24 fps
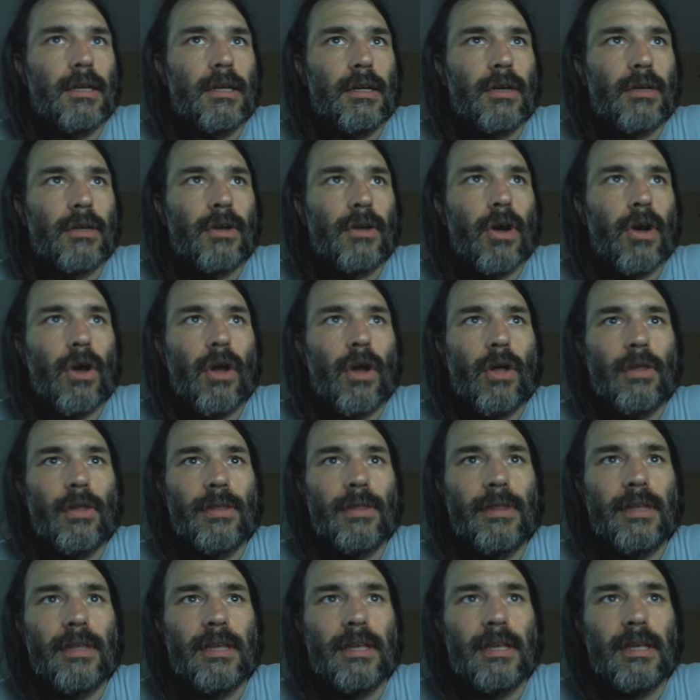
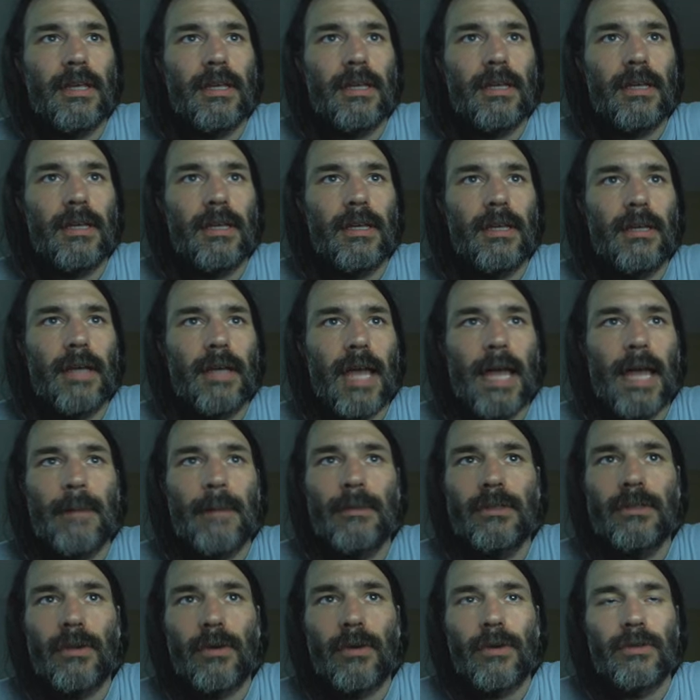called the
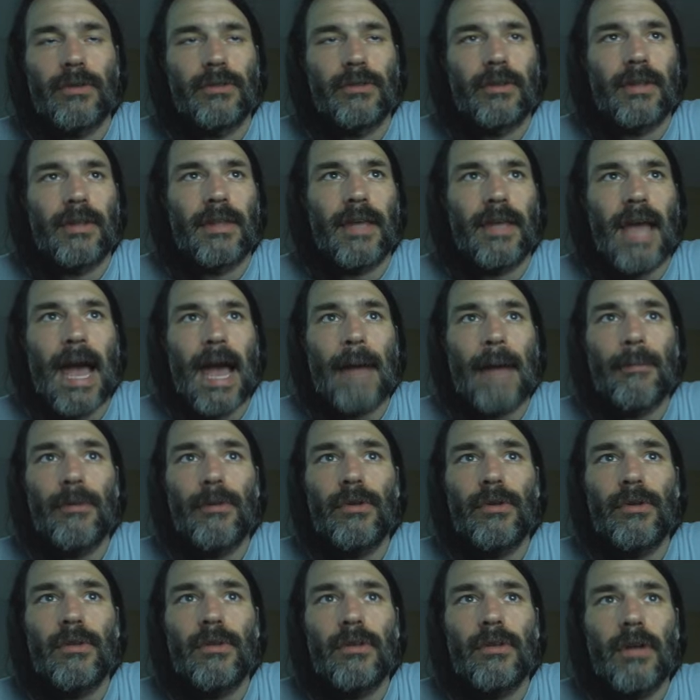Am- or sorry, the
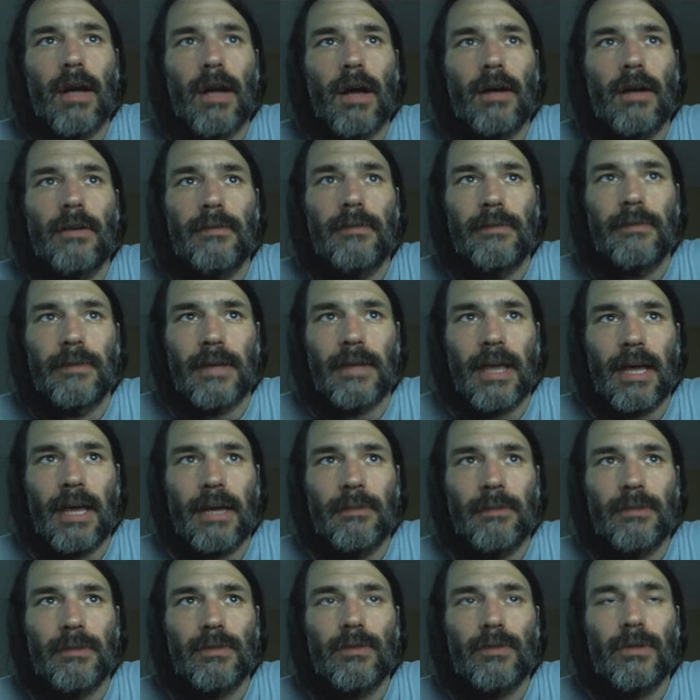Apple of the
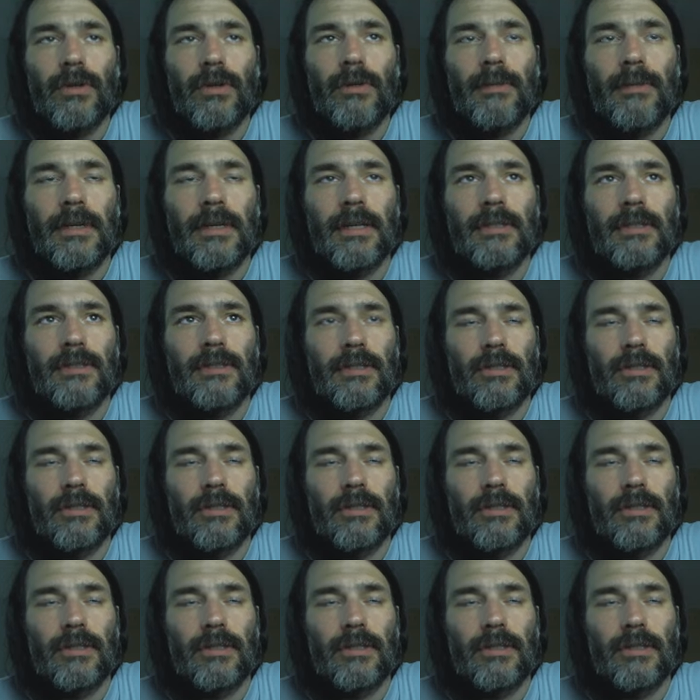cannabis world because their